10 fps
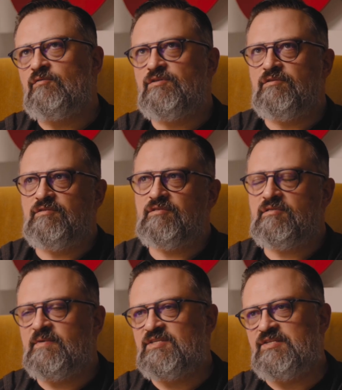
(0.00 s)
to
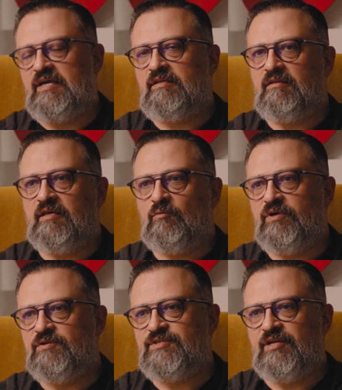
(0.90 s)
some extent, like
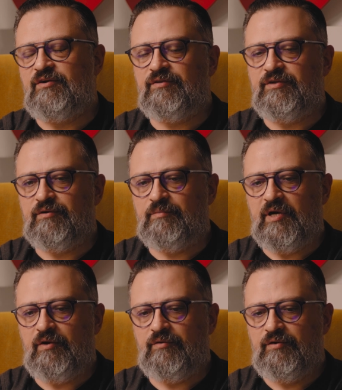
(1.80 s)
what you said earlier
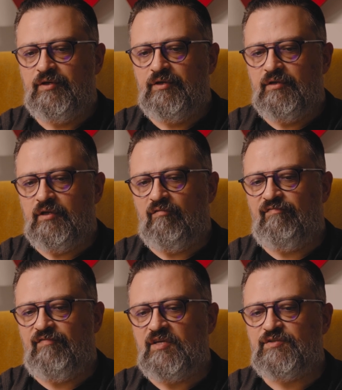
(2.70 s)
about,
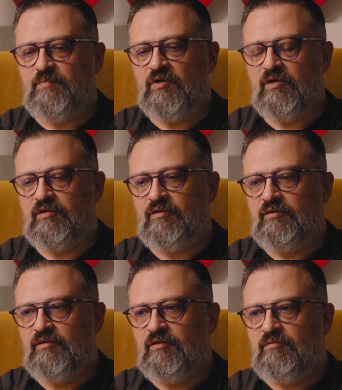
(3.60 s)
Facebook
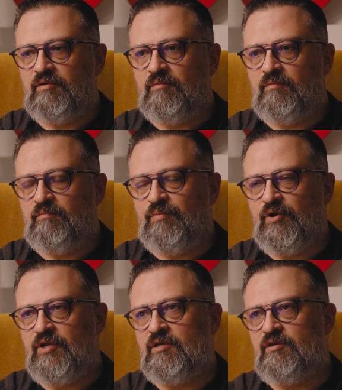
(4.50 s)

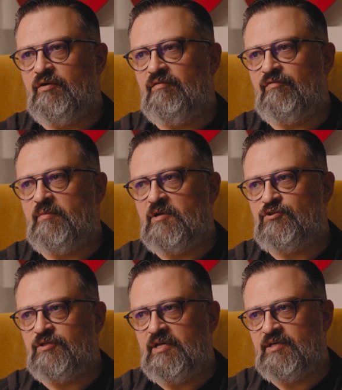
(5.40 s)
putting your
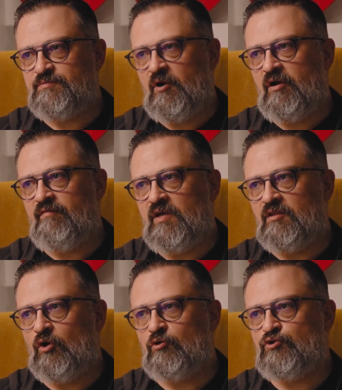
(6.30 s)
information as part of a
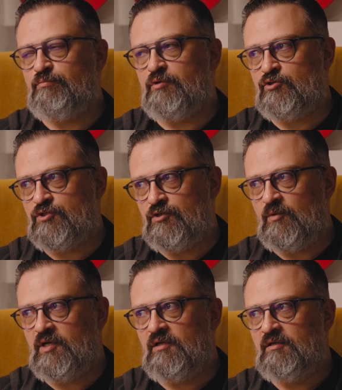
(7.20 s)
larger
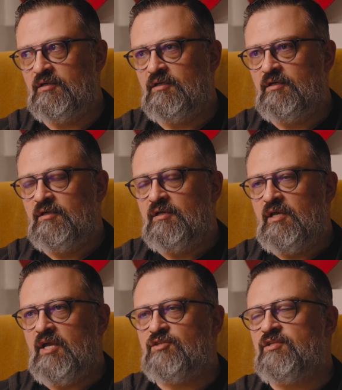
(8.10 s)
persona.
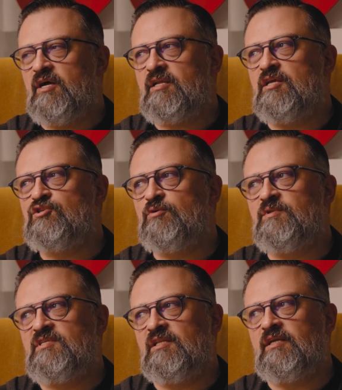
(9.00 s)
It's not an issue
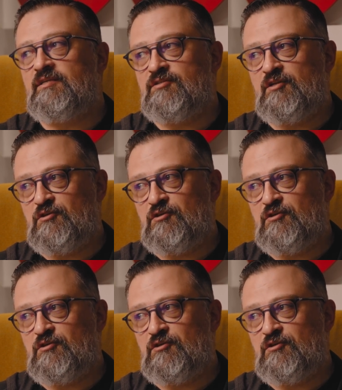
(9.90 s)
until it is an